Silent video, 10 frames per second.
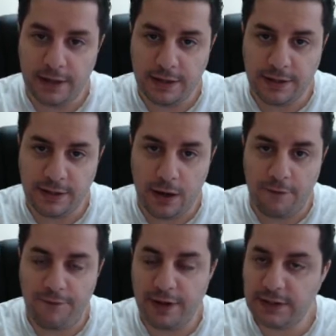the
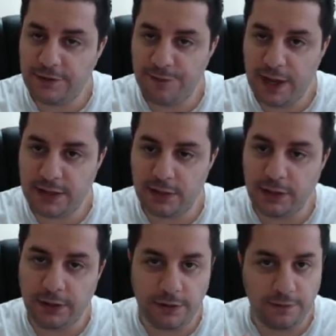offensive mastery
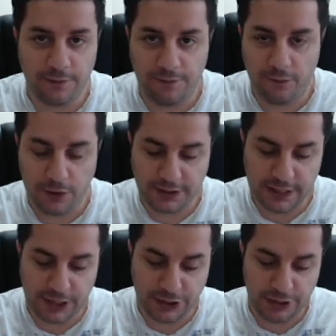into 4
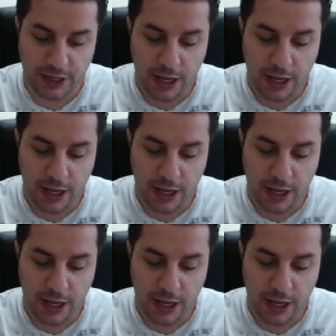sections.